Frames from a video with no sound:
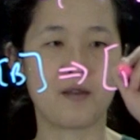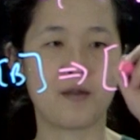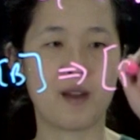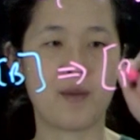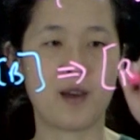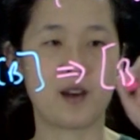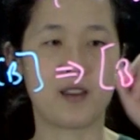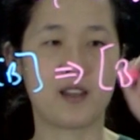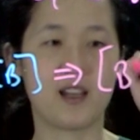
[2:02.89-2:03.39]
way
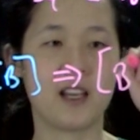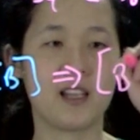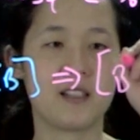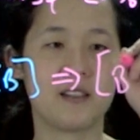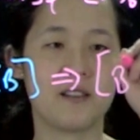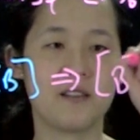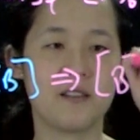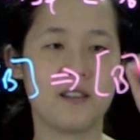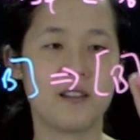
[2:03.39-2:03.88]
better than I
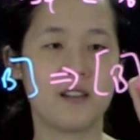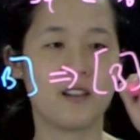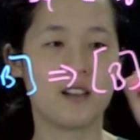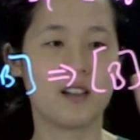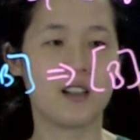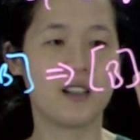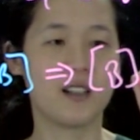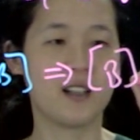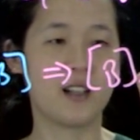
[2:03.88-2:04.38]
do.
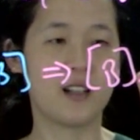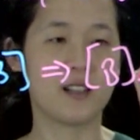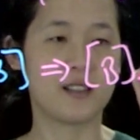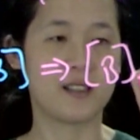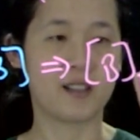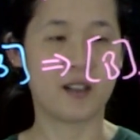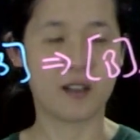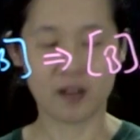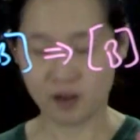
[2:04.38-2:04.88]

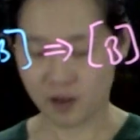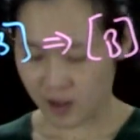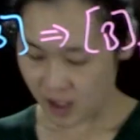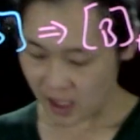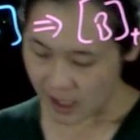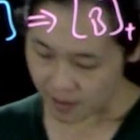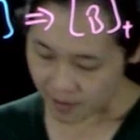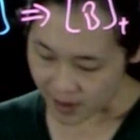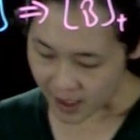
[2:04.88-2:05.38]
So,
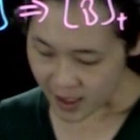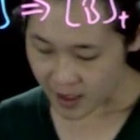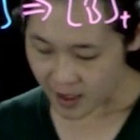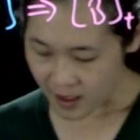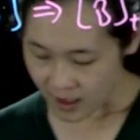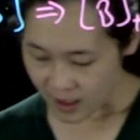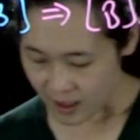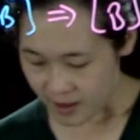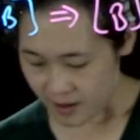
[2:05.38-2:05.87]
but
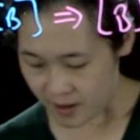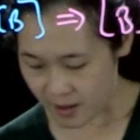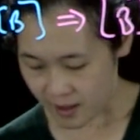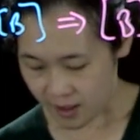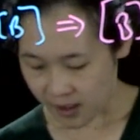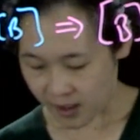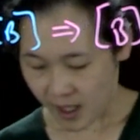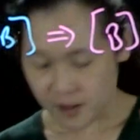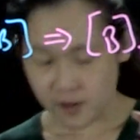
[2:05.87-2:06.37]

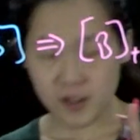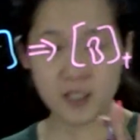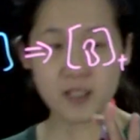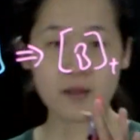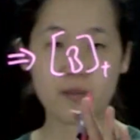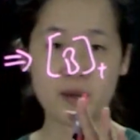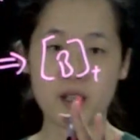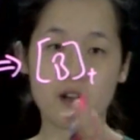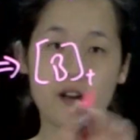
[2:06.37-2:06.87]
the concentration
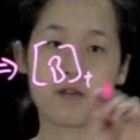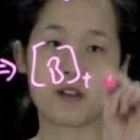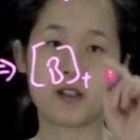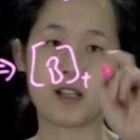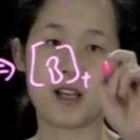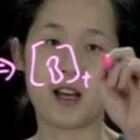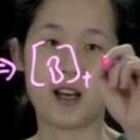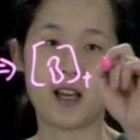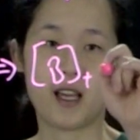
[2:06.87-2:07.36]
of B over
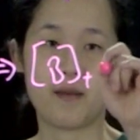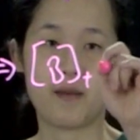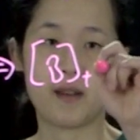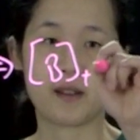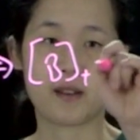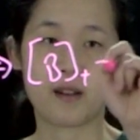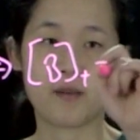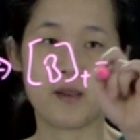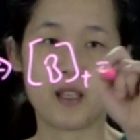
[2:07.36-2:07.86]
time
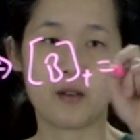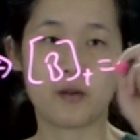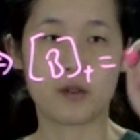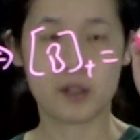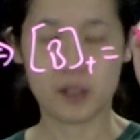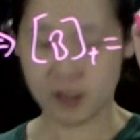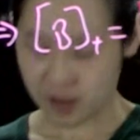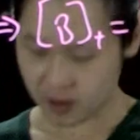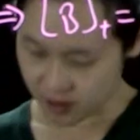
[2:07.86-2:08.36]
is going to be equal
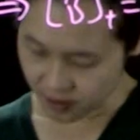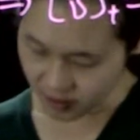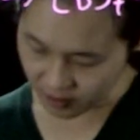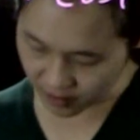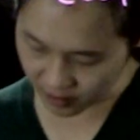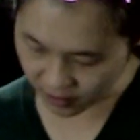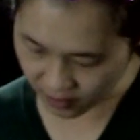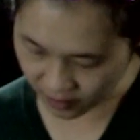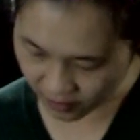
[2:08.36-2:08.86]
to,
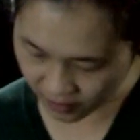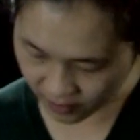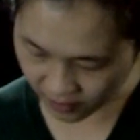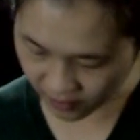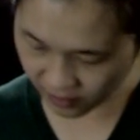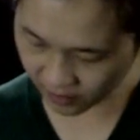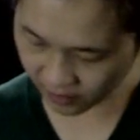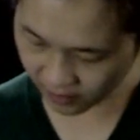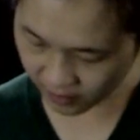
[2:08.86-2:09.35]

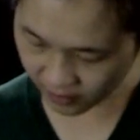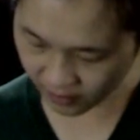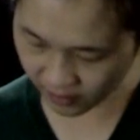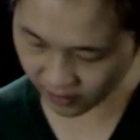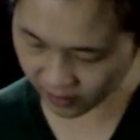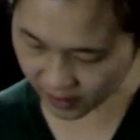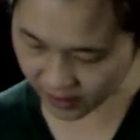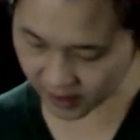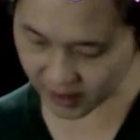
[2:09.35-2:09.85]
let's